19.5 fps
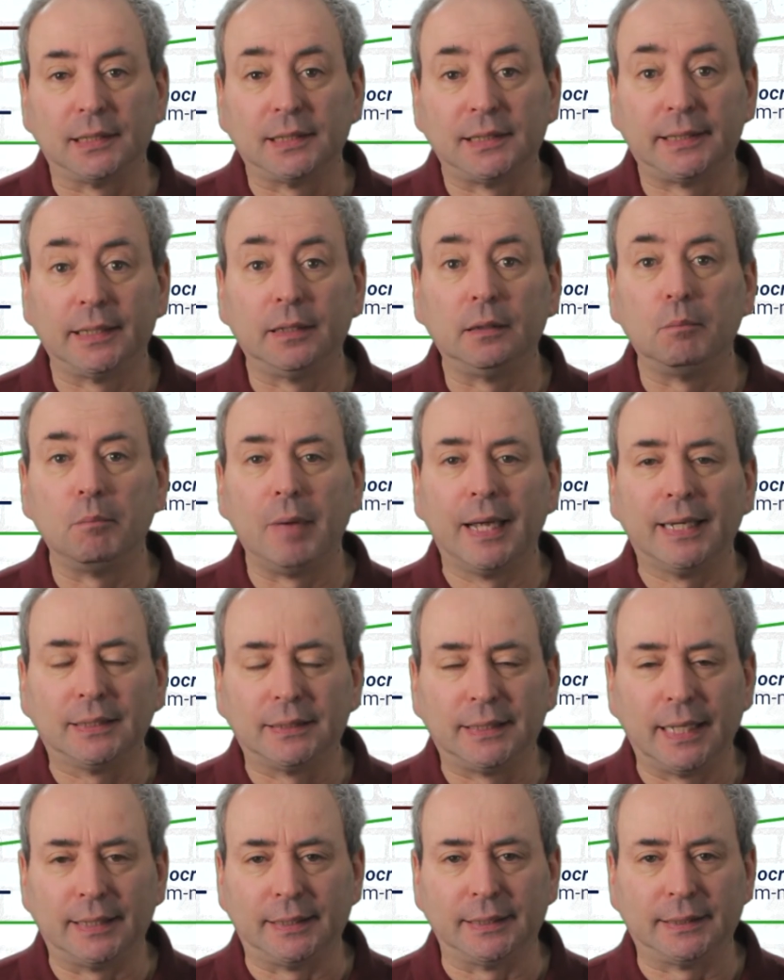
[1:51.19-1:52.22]
still
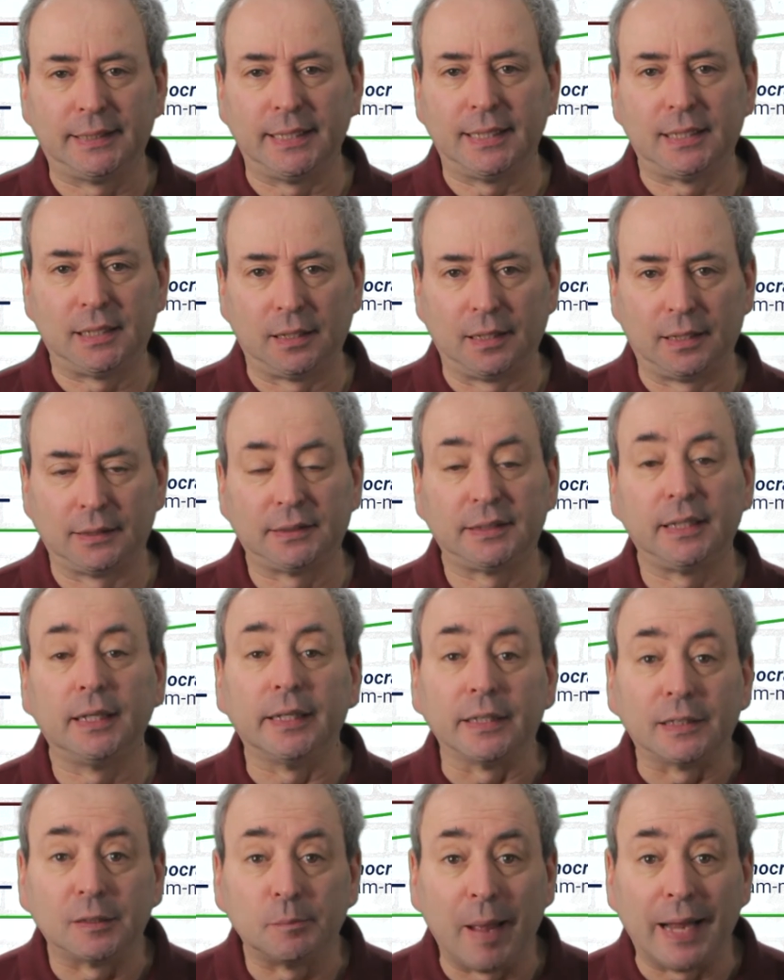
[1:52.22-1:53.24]
makes their decision and still
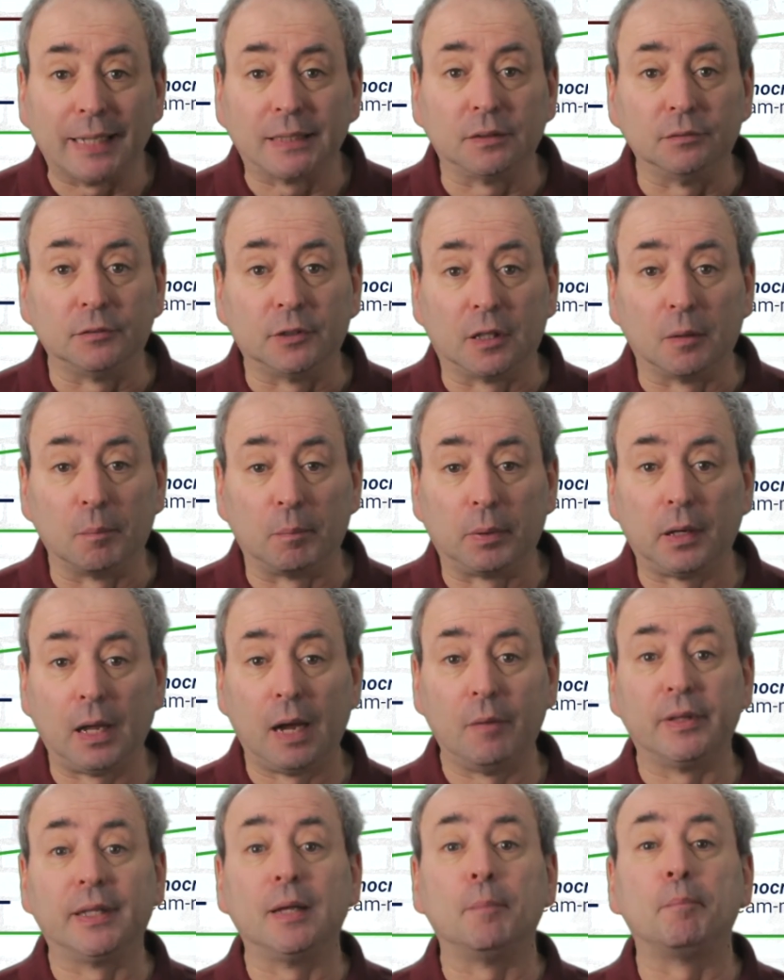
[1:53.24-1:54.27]
expects them to
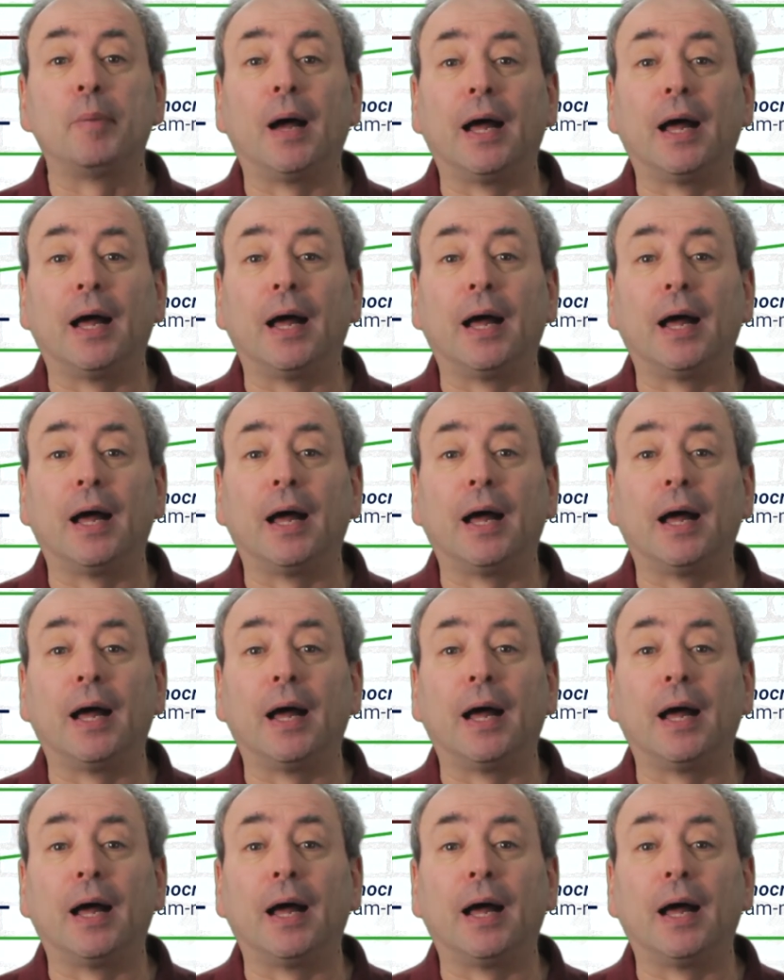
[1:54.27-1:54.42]
comply with it,